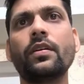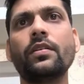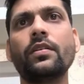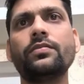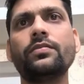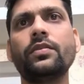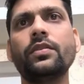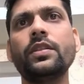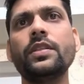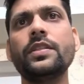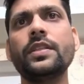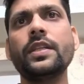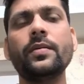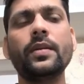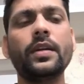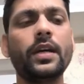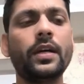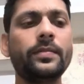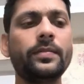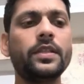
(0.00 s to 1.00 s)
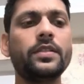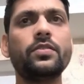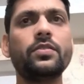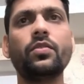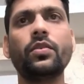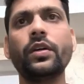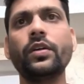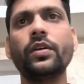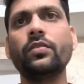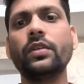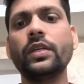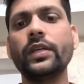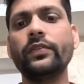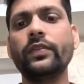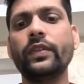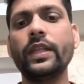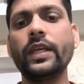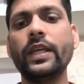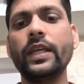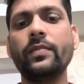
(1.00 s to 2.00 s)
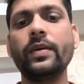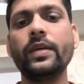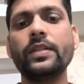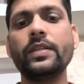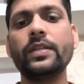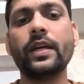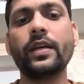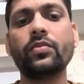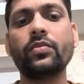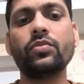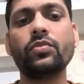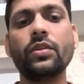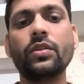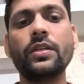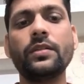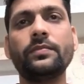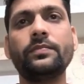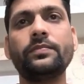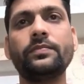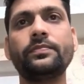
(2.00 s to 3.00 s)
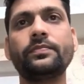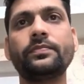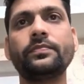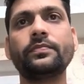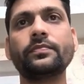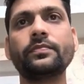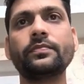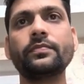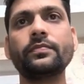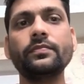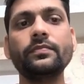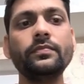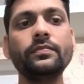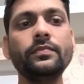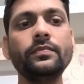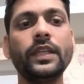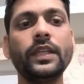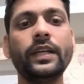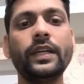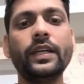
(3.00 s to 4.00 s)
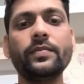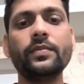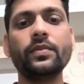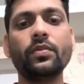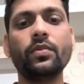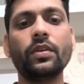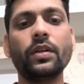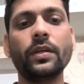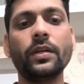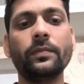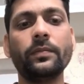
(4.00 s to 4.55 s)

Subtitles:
for this table, I'm just going to give name as actual trips only,